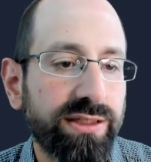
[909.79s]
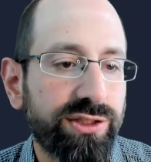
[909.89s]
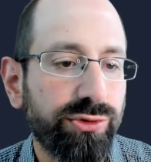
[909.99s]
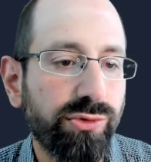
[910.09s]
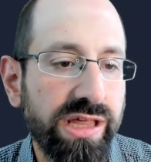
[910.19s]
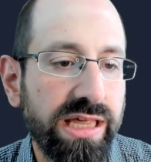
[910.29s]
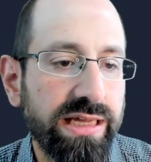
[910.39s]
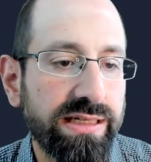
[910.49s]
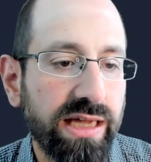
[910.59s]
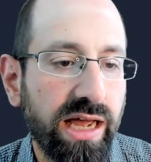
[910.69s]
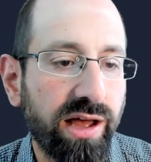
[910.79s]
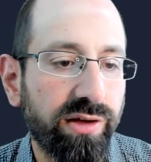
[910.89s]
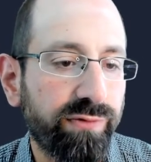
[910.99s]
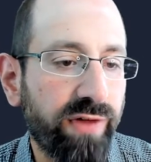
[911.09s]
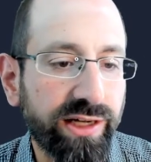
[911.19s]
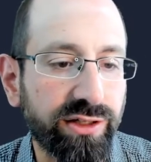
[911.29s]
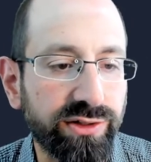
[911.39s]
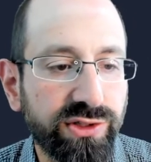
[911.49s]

to these vectors.